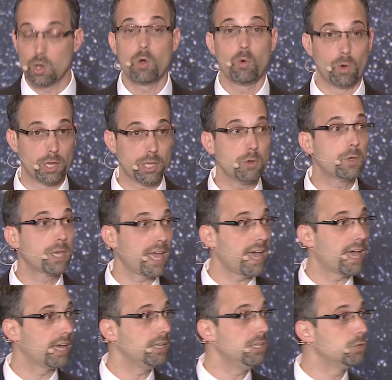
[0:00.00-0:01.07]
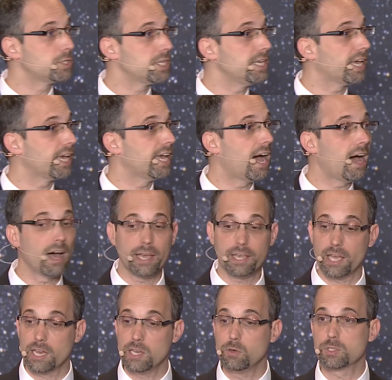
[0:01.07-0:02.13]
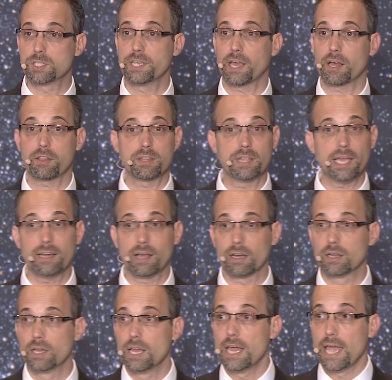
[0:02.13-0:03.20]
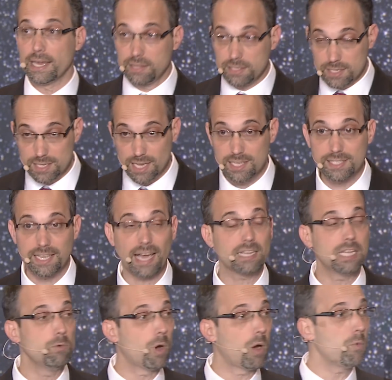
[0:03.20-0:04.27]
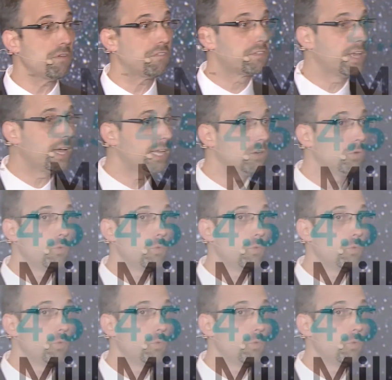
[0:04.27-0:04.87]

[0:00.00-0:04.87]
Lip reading: Well, you can using AI and using health data. And this is exactly what we've done.